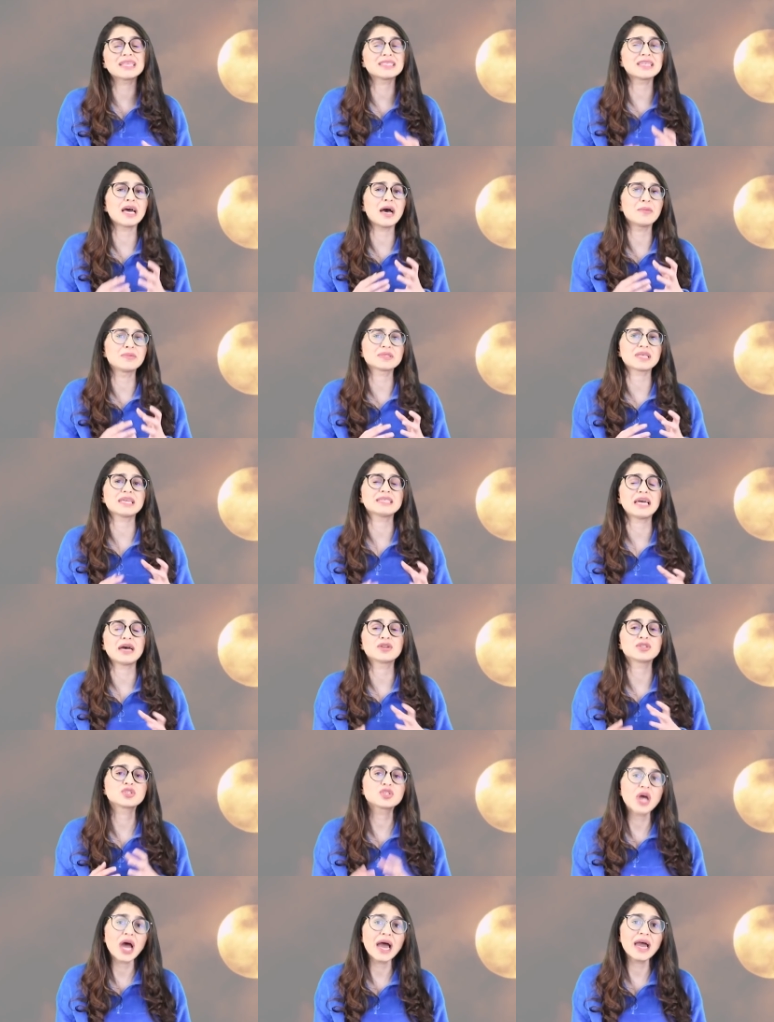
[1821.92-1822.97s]
as an upside
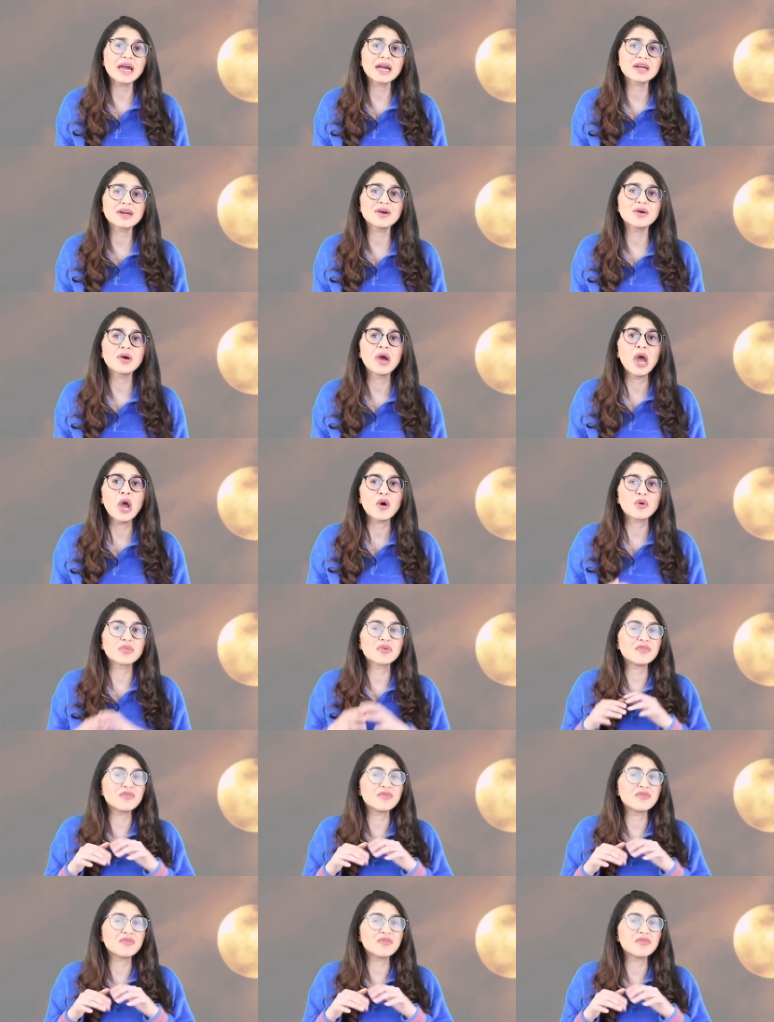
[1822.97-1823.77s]
down triangle with